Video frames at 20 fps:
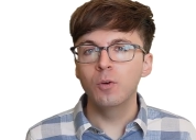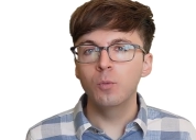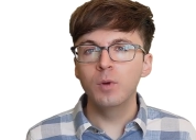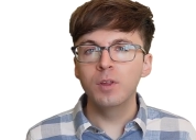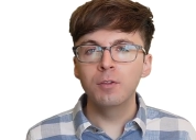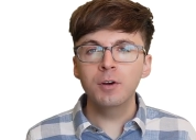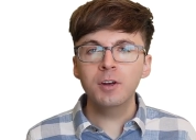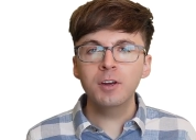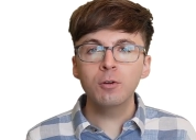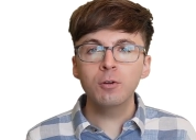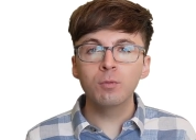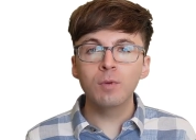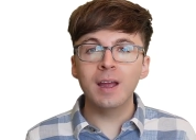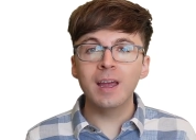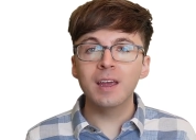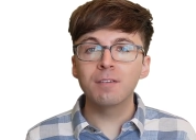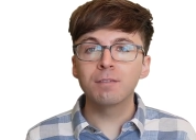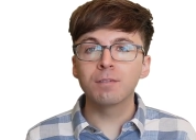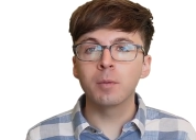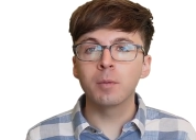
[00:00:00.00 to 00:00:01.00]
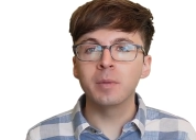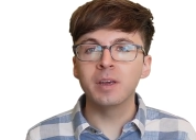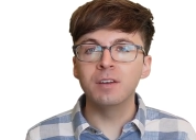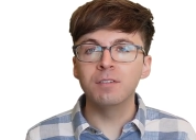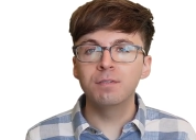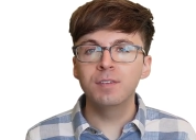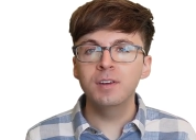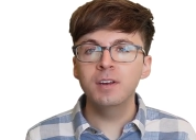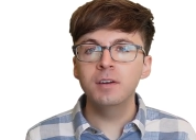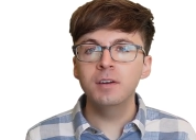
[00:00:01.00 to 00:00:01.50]
We look at a ray from
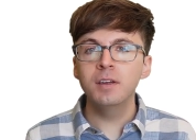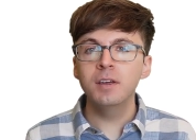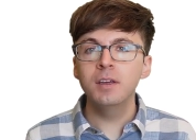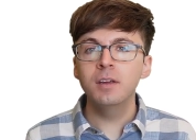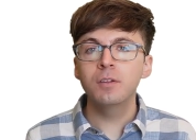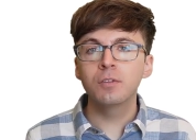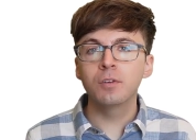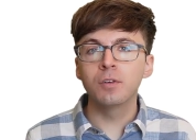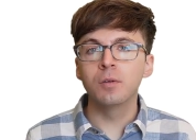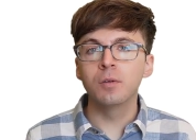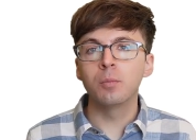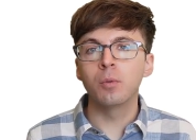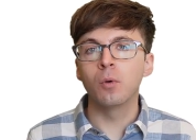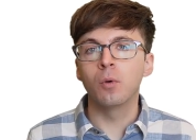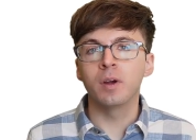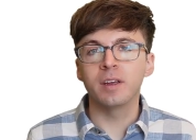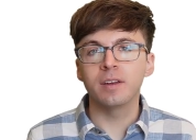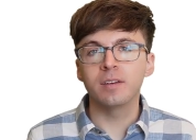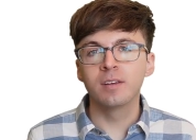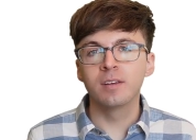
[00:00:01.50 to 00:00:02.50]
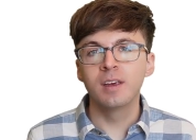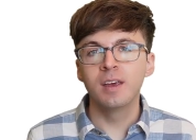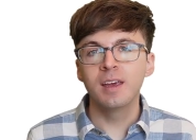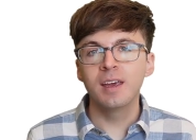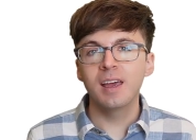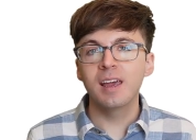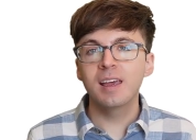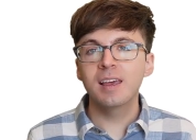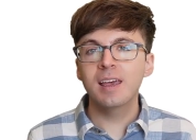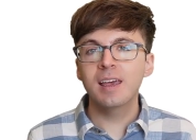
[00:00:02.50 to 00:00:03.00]
infinity to the point
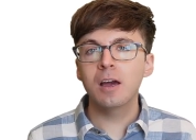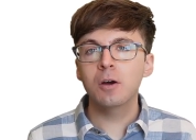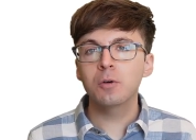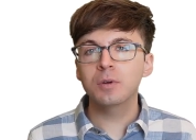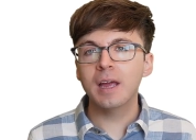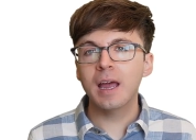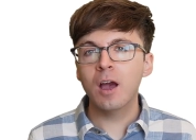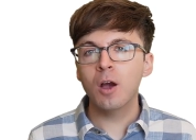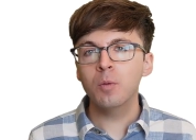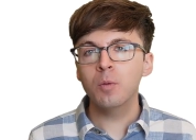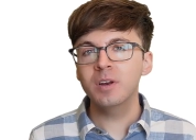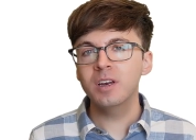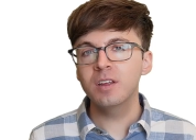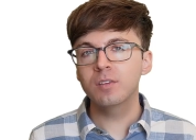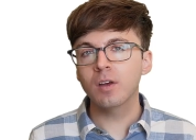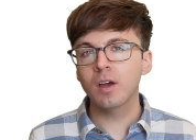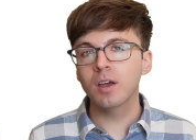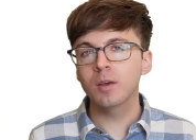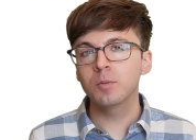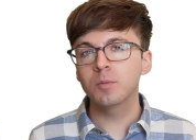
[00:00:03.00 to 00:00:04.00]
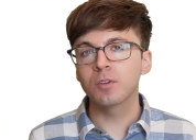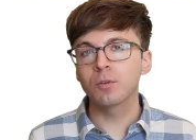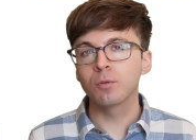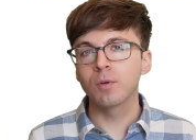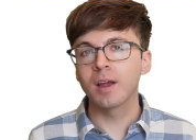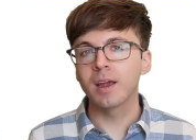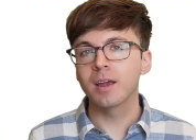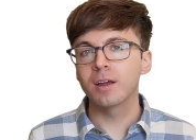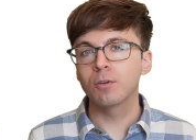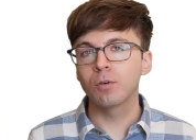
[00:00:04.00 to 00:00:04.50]
and count how many times the
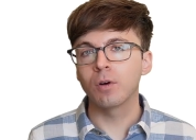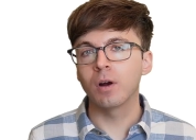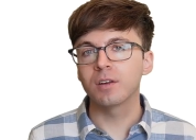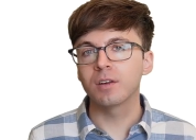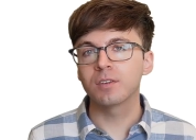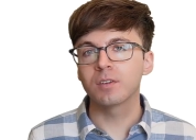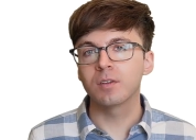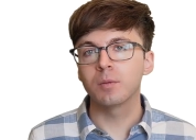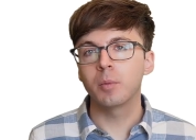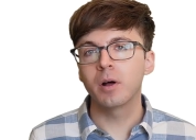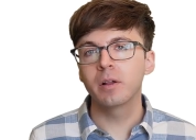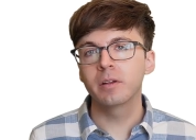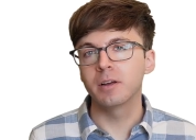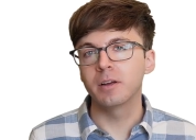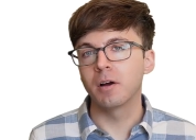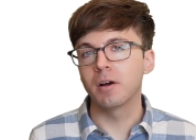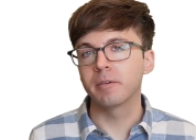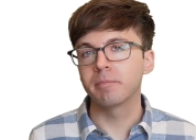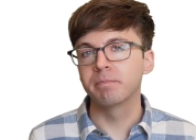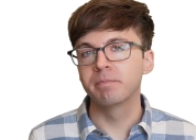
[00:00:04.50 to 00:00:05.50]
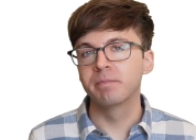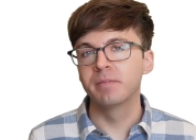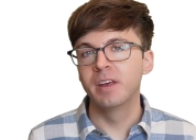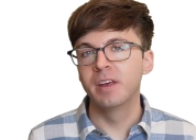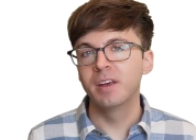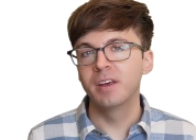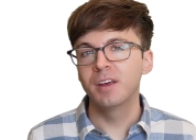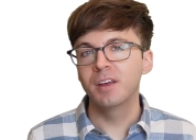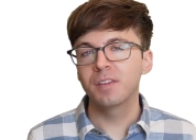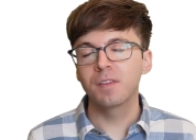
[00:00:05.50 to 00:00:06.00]
ray crossed the polygon.
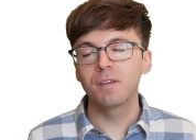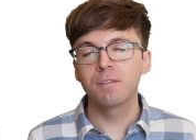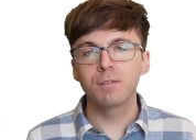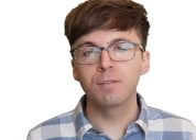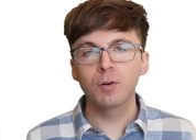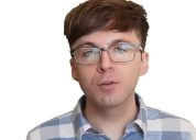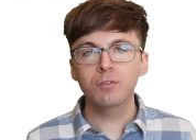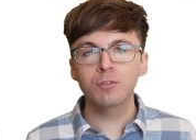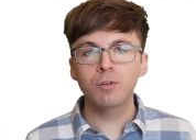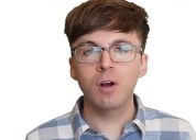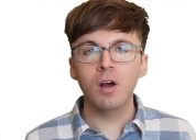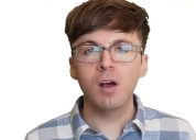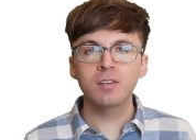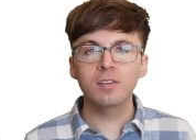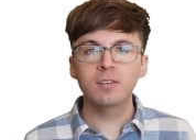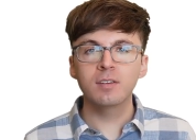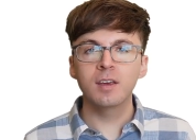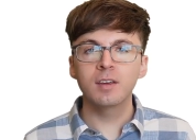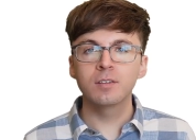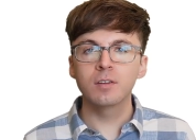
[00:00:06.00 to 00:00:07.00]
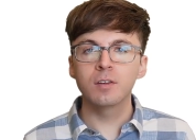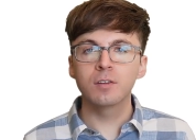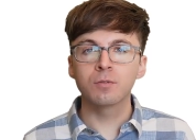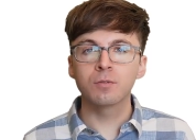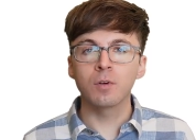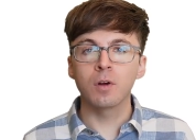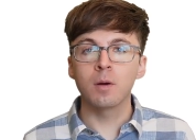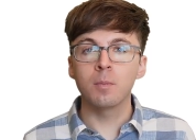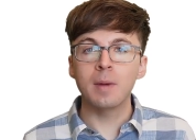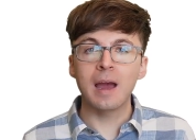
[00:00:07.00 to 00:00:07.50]
The first cross takes us
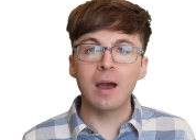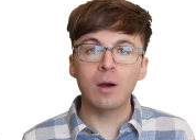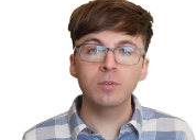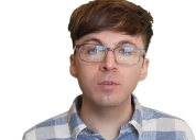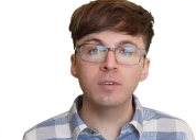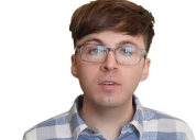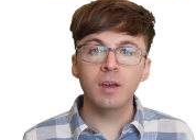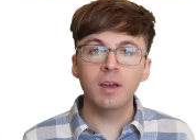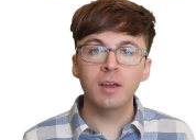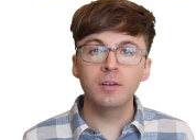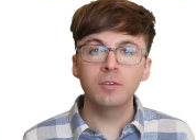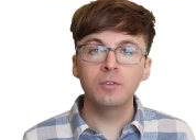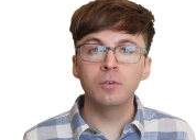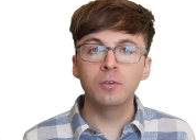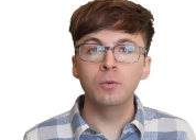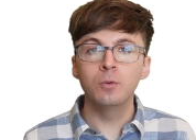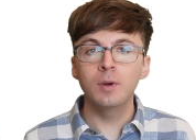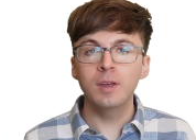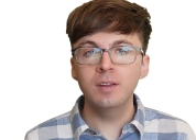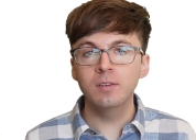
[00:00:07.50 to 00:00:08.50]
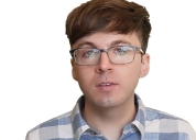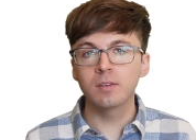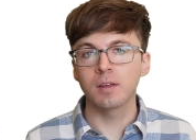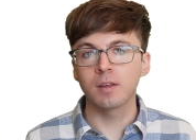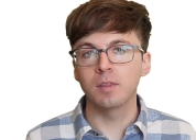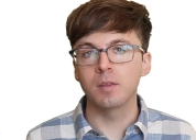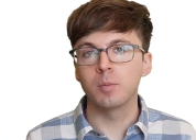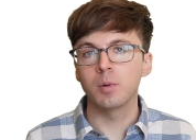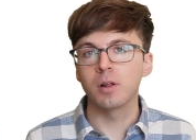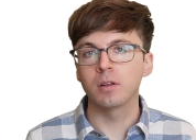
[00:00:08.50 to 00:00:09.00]
from outside to
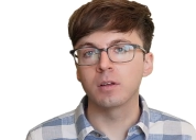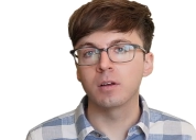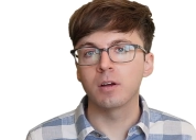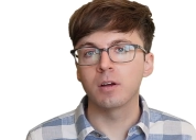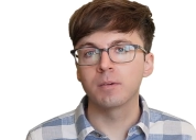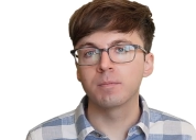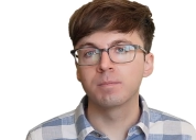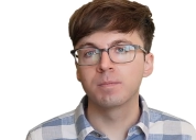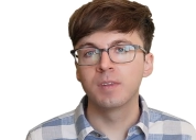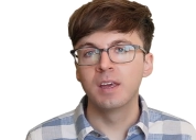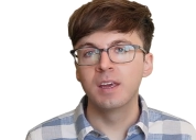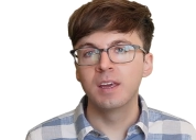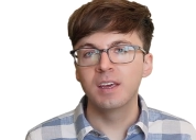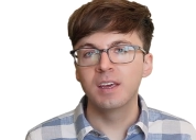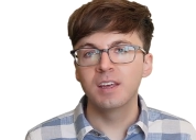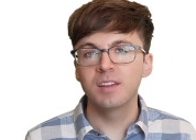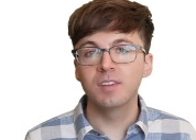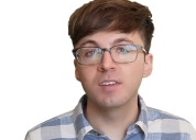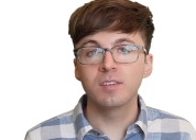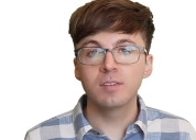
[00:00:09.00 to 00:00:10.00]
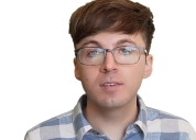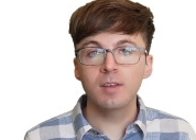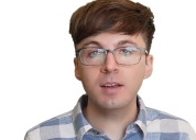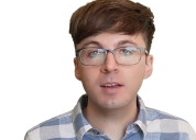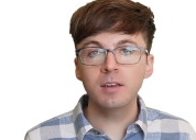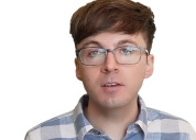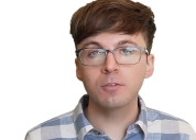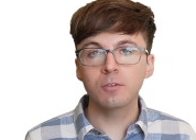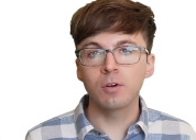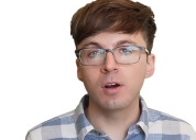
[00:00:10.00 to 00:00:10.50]
inside the polygon. The
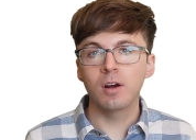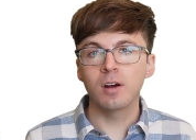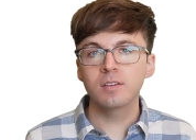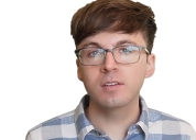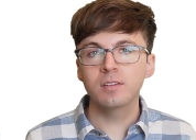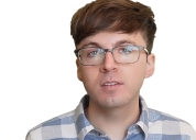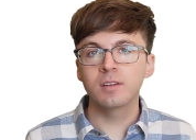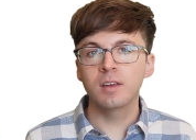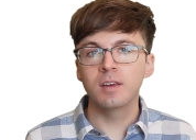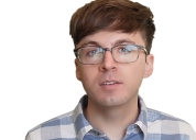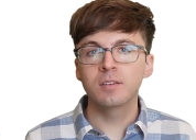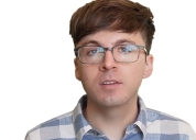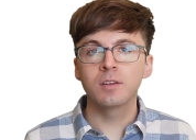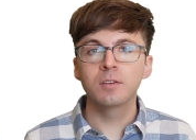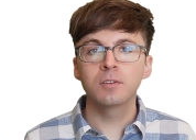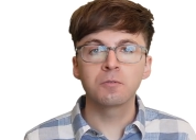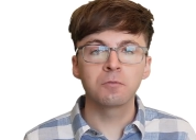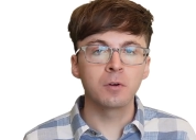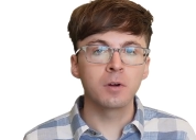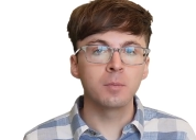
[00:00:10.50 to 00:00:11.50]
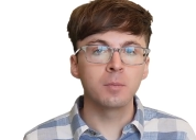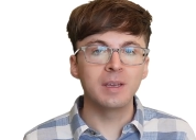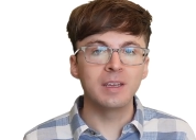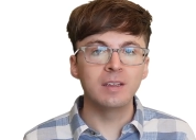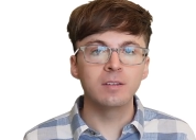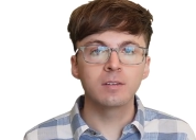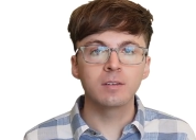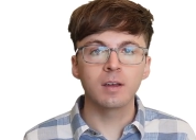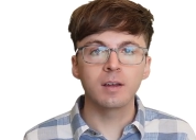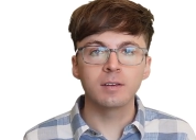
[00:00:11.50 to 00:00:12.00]
second cross takes us from
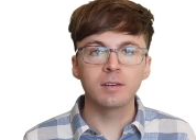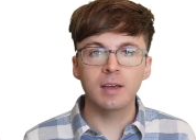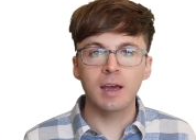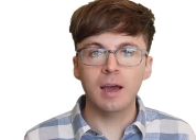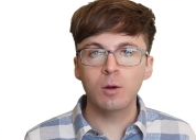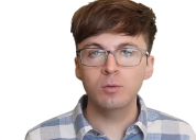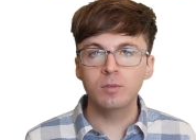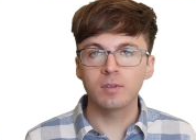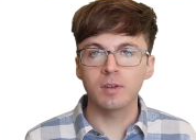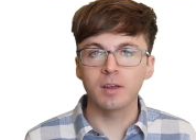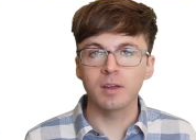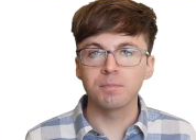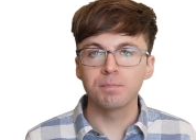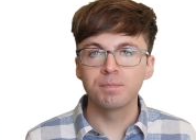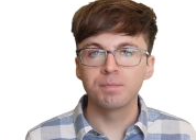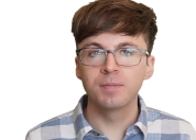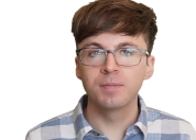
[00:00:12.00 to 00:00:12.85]
inside to outside.